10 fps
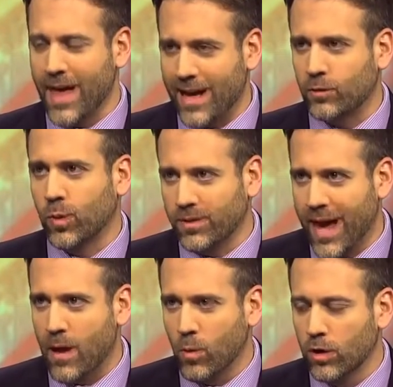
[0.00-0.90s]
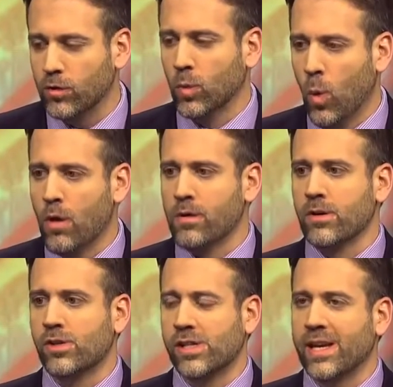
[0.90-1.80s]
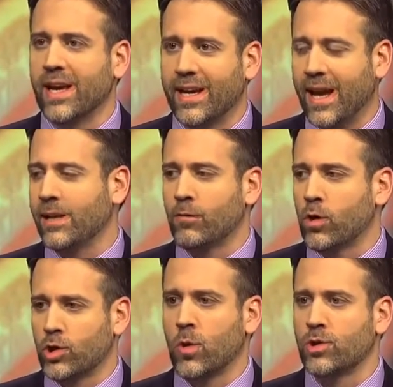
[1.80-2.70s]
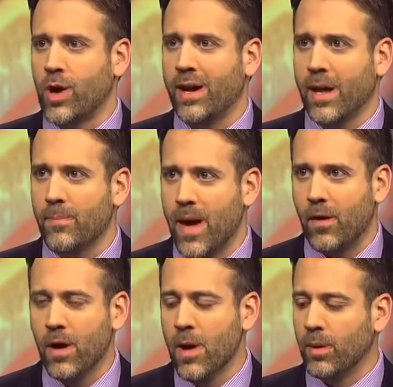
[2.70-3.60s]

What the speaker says: That's what that was. The Warriors seeking KD. Of course, you're always trying to get better.